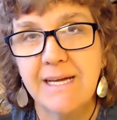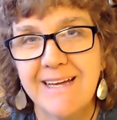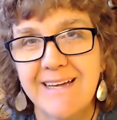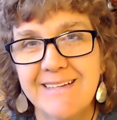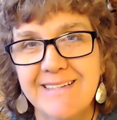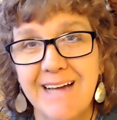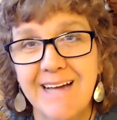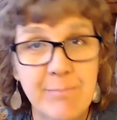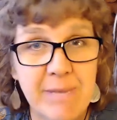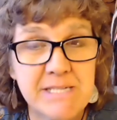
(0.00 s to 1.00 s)
And
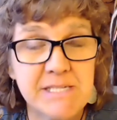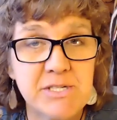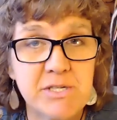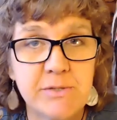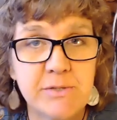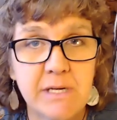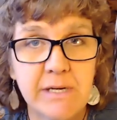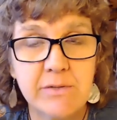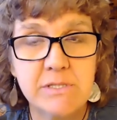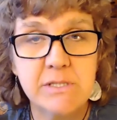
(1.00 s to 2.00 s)
I'm based in Tucson,
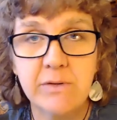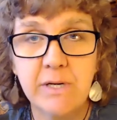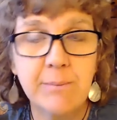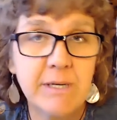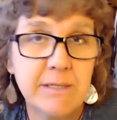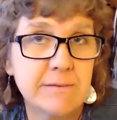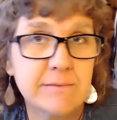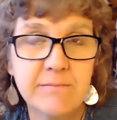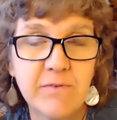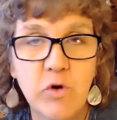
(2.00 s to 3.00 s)
Arizona, but
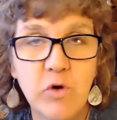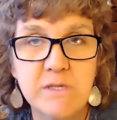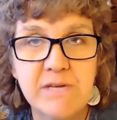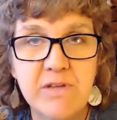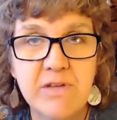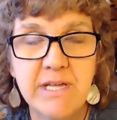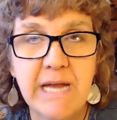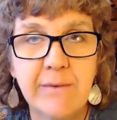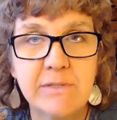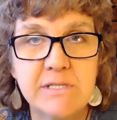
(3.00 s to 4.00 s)
of course everything
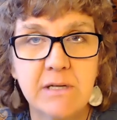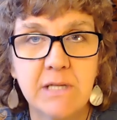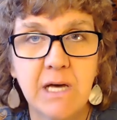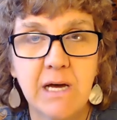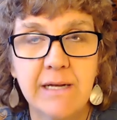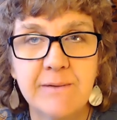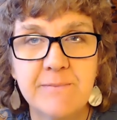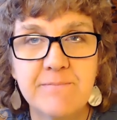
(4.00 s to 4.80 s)
now is online.